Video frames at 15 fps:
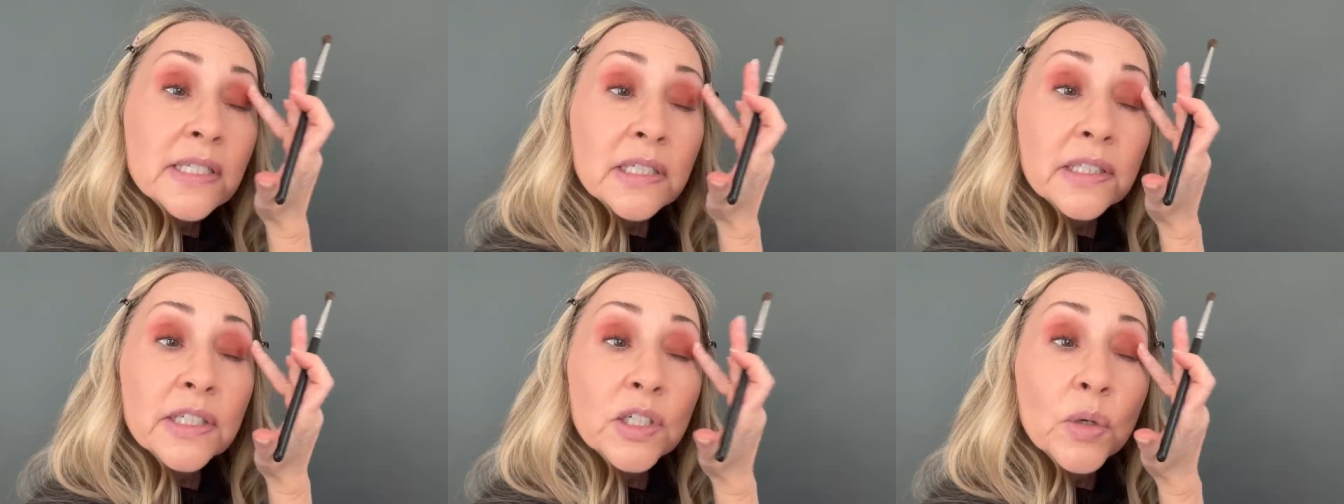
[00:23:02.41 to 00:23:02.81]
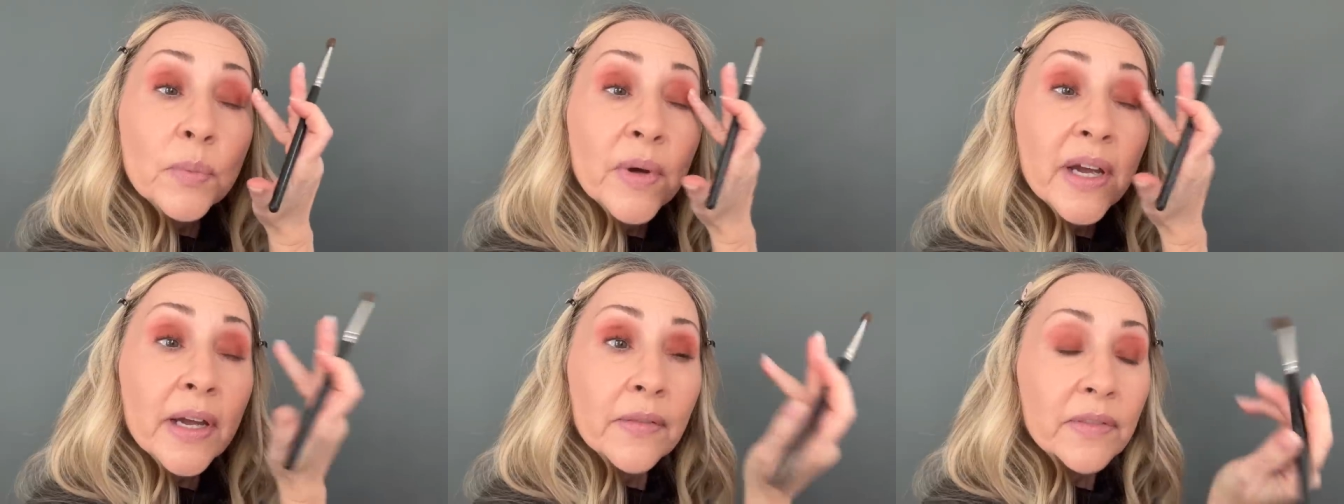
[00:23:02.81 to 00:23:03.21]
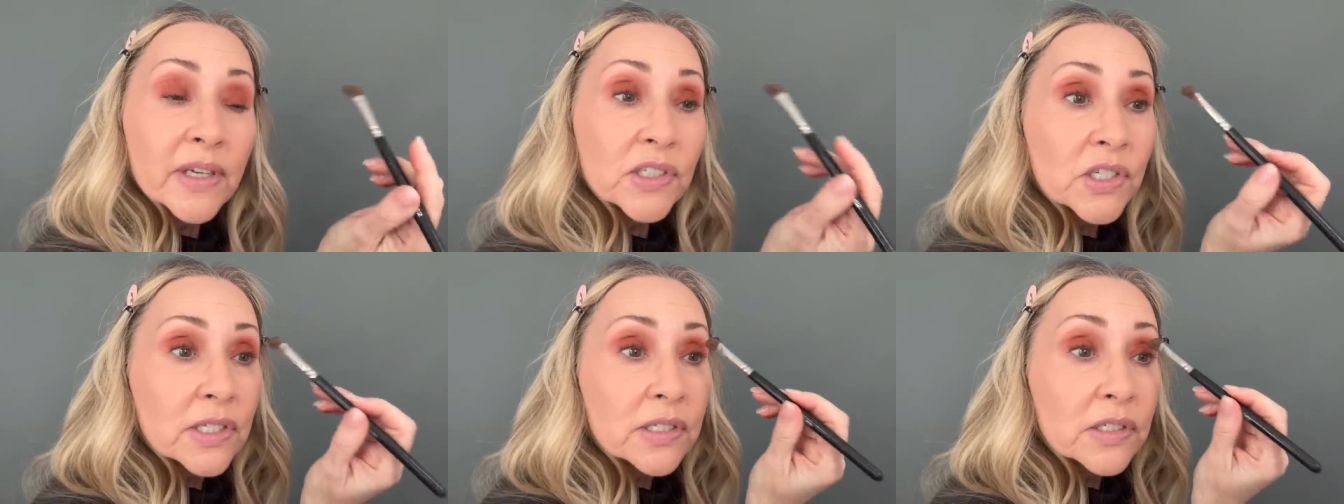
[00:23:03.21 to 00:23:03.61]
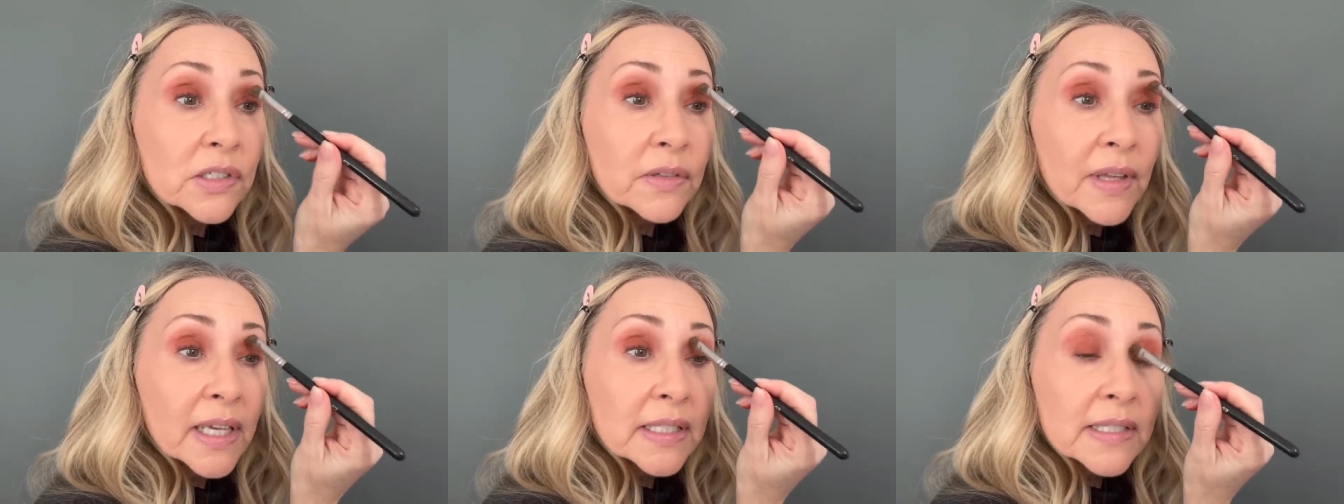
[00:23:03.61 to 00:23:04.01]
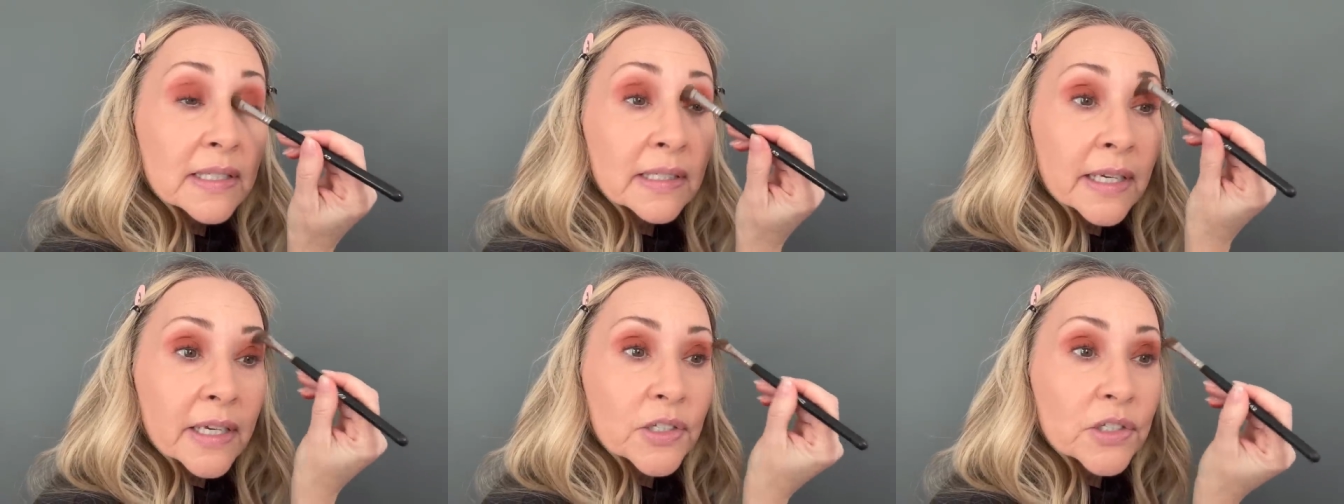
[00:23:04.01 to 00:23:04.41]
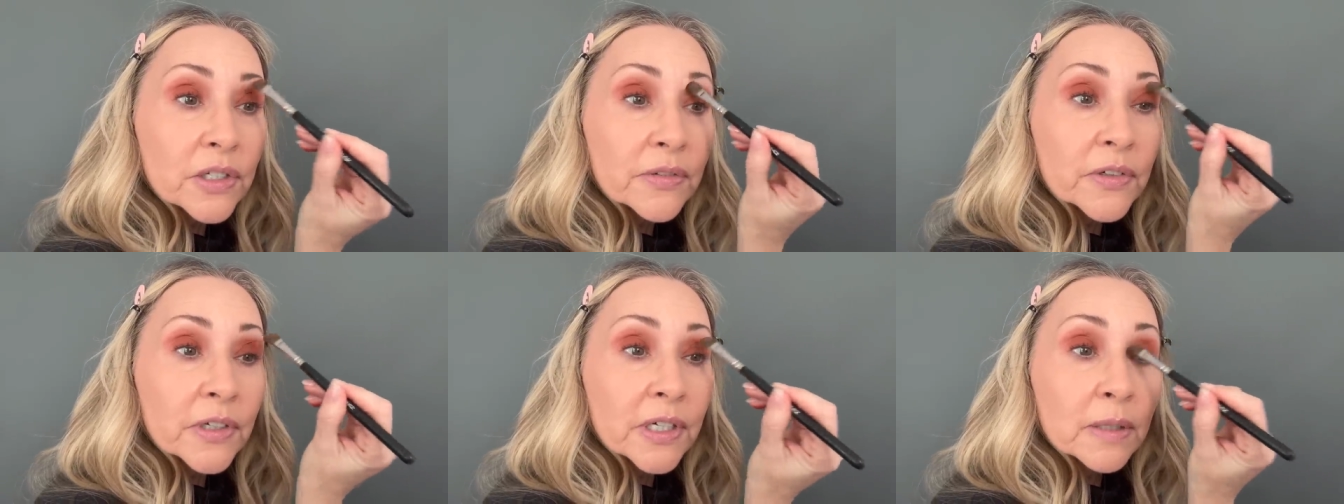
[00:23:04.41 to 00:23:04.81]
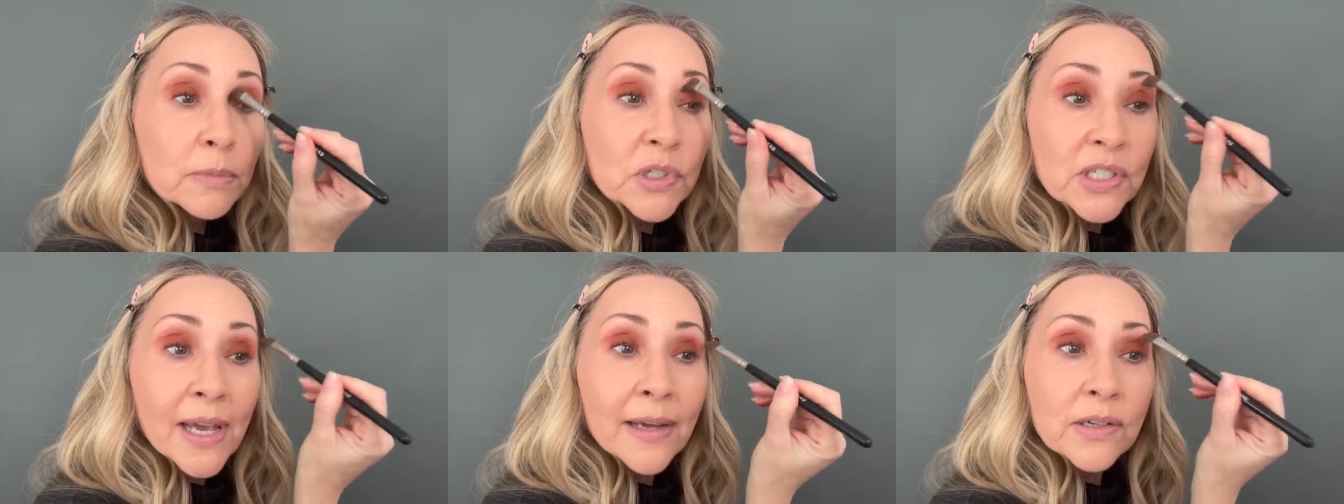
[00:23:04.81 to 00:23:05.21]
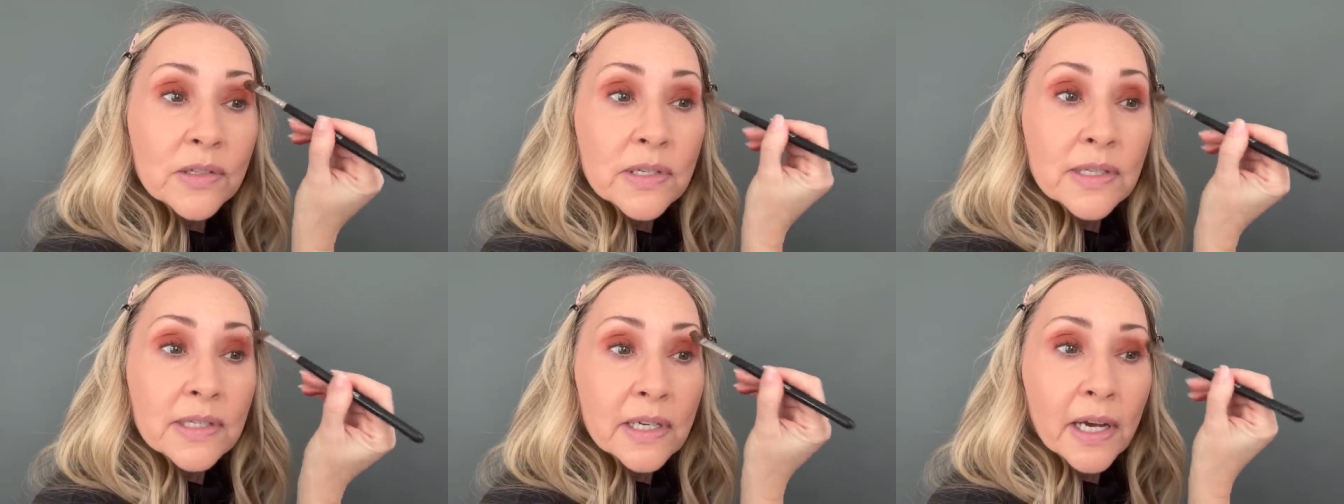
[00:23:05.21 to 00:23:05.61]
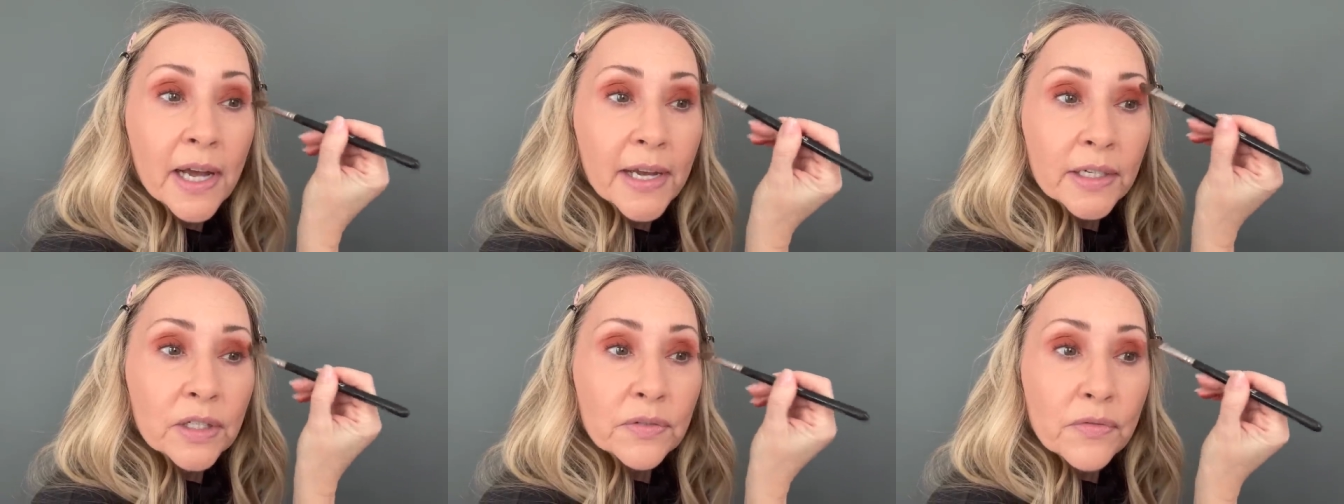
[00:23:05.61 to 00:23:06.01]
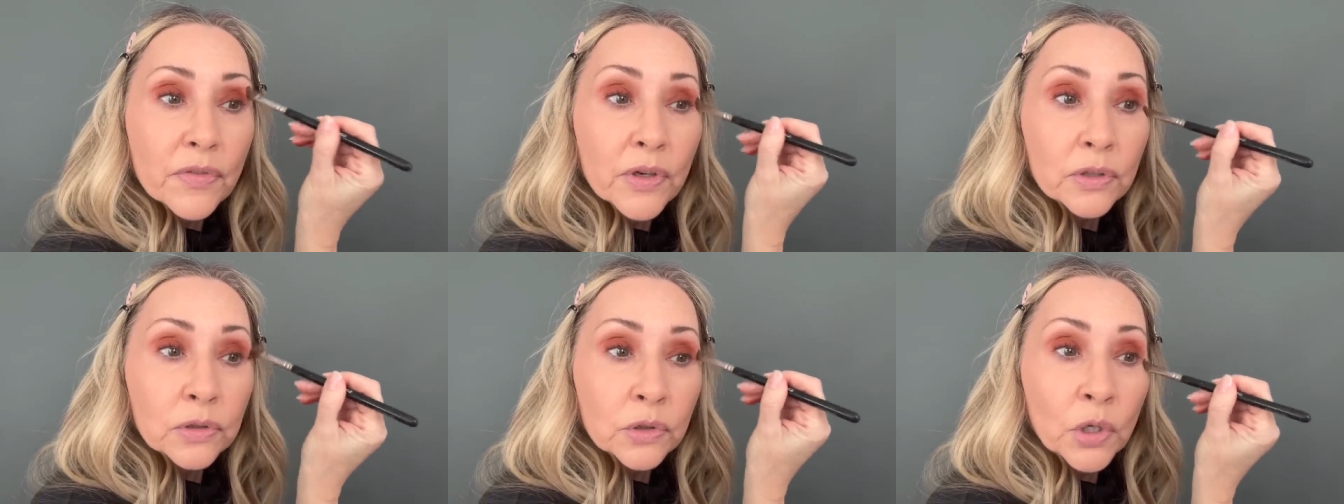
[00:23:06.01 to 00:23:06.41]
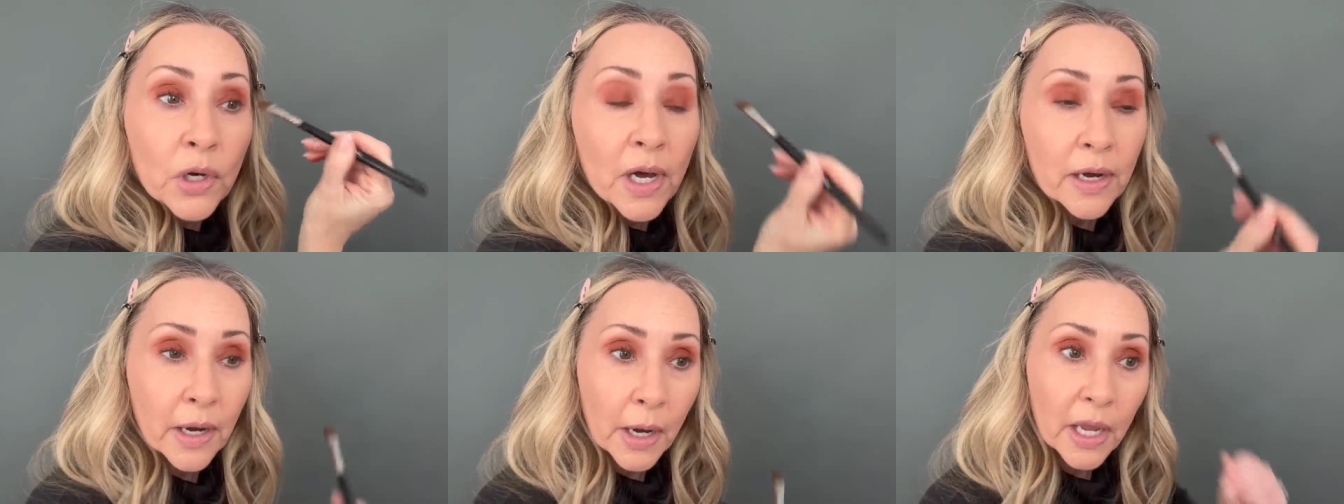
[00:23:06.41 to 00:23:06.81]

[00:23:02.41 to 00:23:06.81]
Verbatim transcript: a little bit. They just do. That's the nature of cream shadows. It's kind of the look.